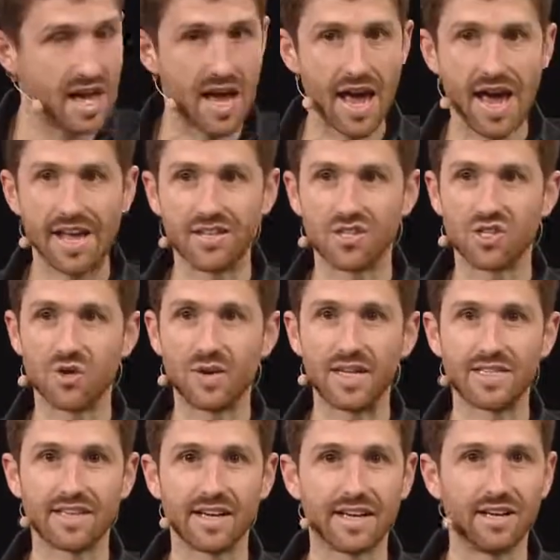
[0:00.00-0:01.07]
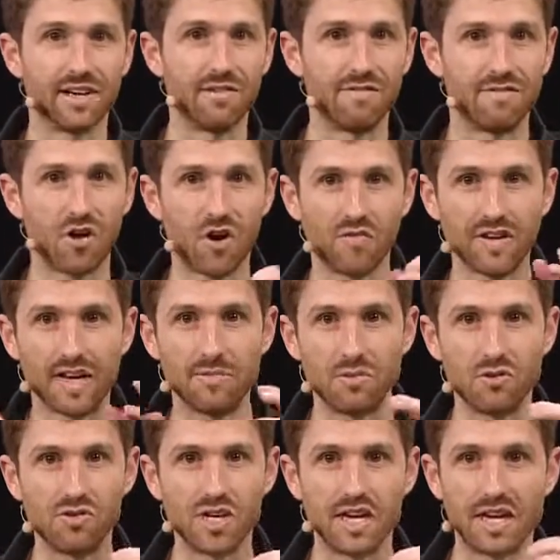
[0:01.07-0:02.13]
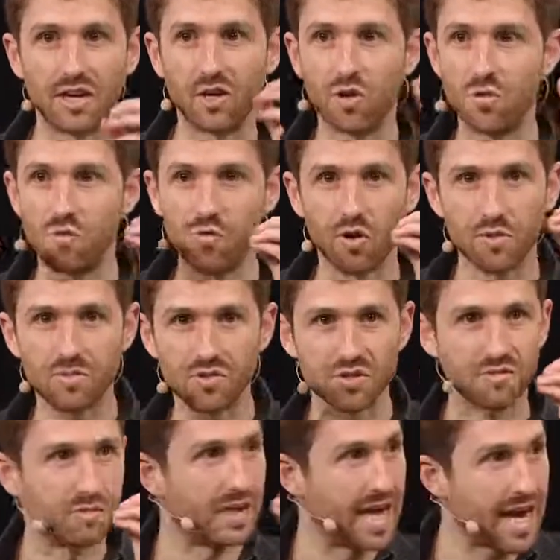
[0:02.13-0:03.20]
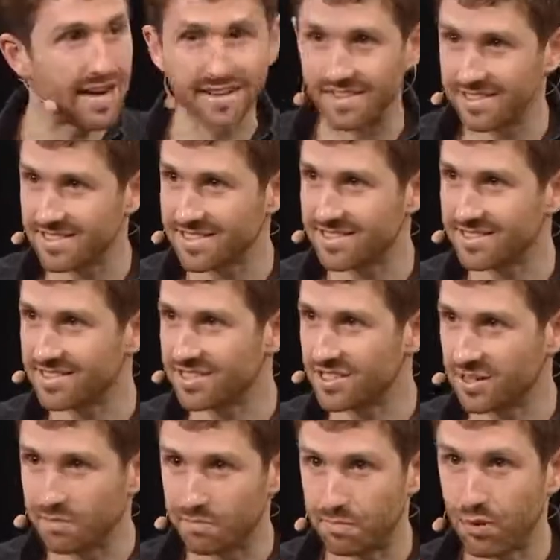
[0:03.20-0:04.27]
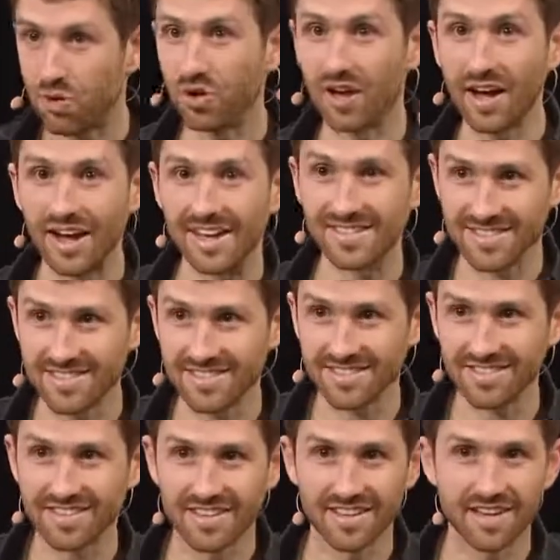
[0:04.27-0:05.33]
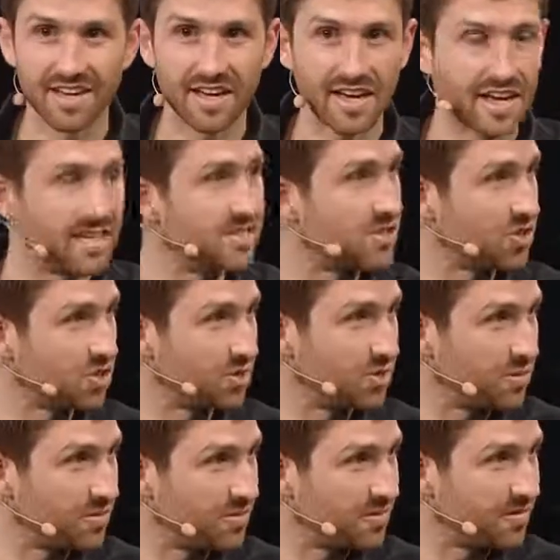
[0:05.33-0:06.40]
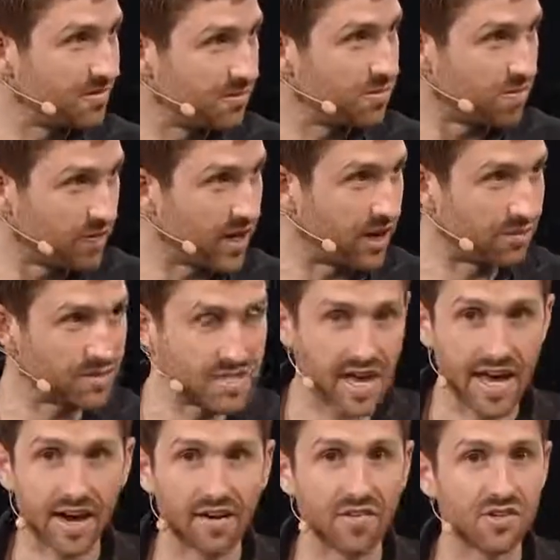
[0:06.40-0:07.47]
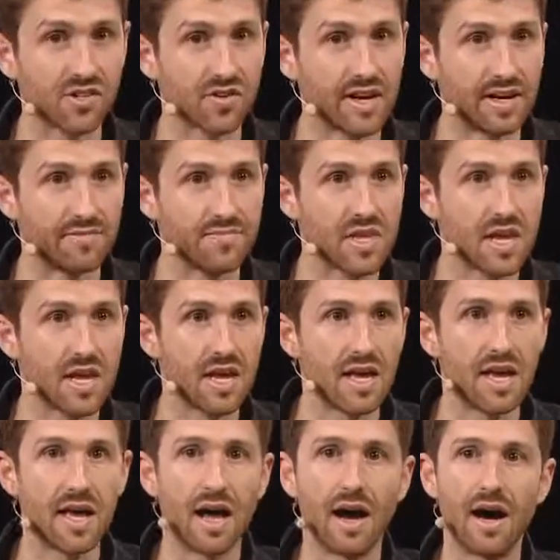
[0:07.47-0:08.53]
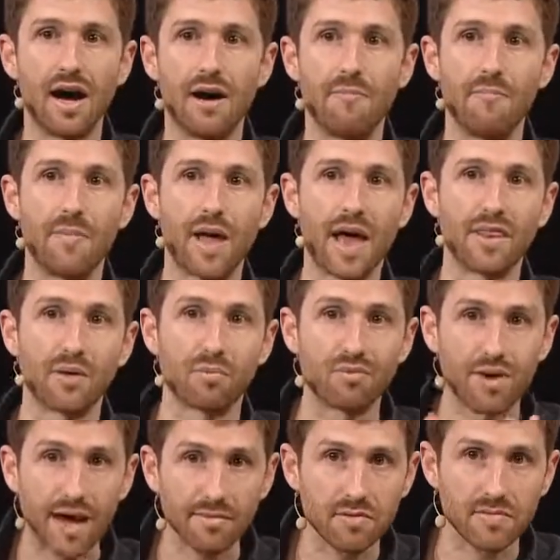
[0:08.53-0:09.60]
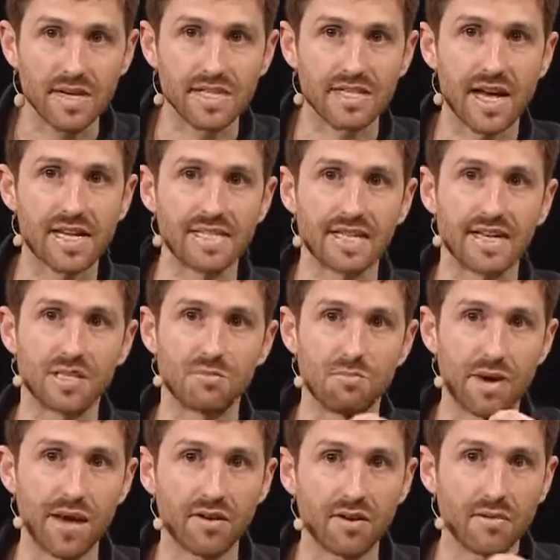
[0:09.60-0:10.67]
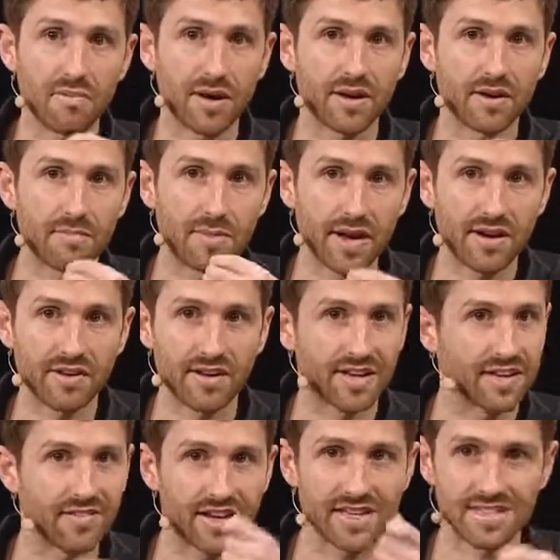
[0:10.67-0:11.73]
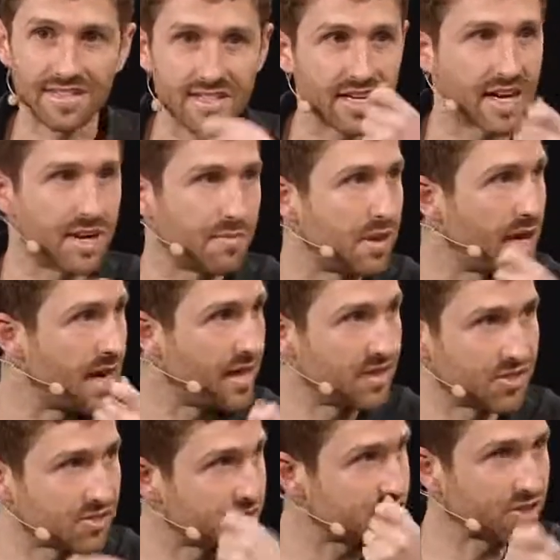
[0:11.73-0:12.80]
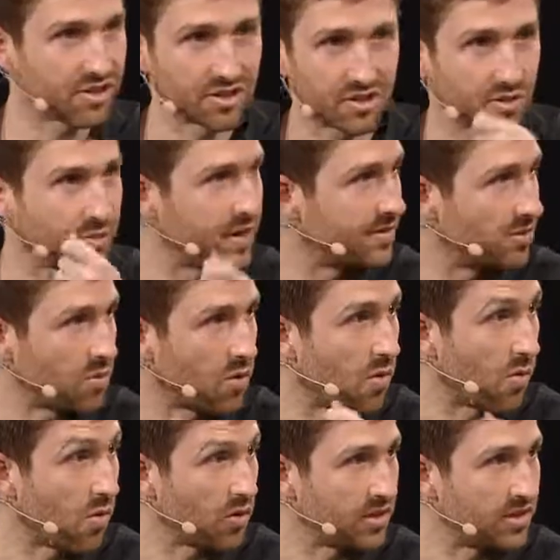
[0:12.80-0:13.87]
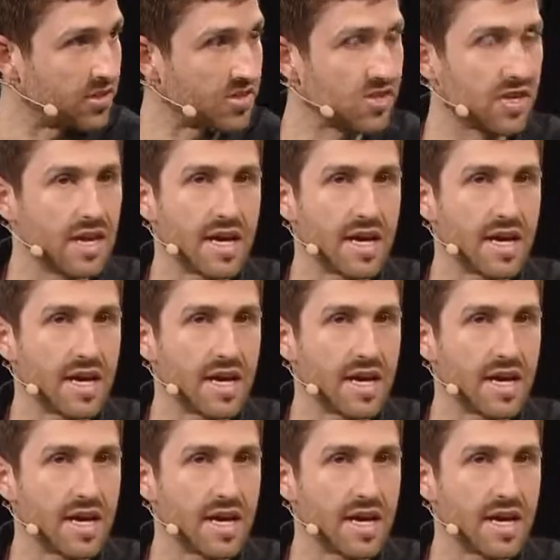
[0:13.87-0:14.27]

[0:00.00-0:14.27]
And so it's like evolving and mutating new forms of bananas to pull us into staying on the screen. And the problem is, as it gets better and better and better at giving us these kind of bananas or sugar or whatever rewards,